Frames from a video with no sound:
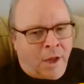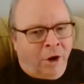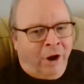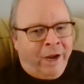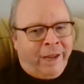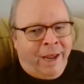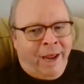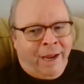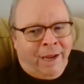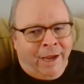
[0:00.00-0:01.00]
All right,
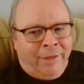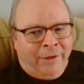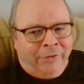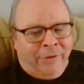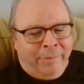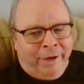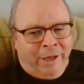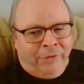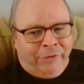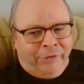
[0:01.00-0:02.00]
gang. I think somebody
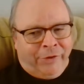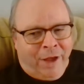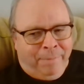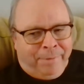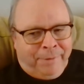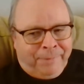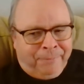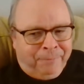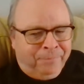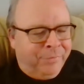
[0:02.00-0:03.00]
else is up.
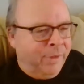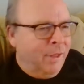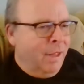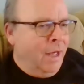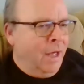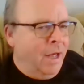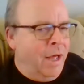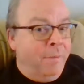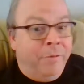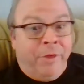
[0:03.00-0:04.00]

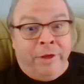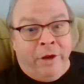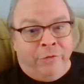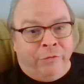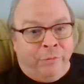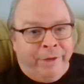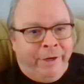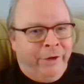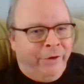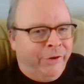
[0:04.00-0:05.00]
Thank you guys for being
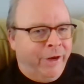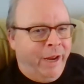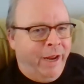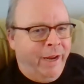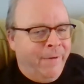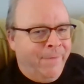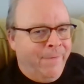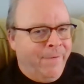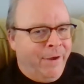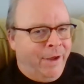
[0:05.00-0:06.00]
here today.
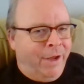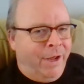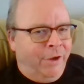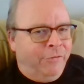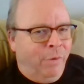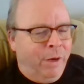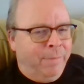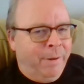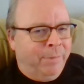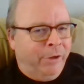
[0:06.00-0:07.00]
20
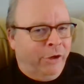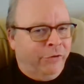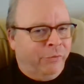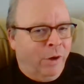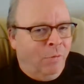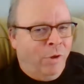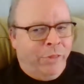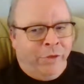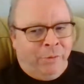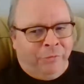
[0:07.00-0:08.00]
people here,
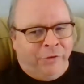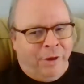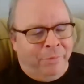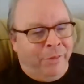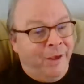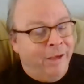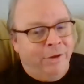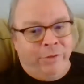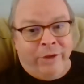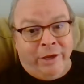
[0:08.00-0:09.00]
21 thumbs up. Thank
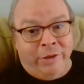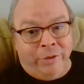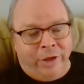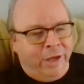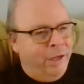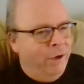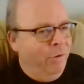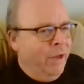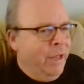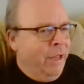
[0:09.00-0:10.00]
you, thank you, thank you.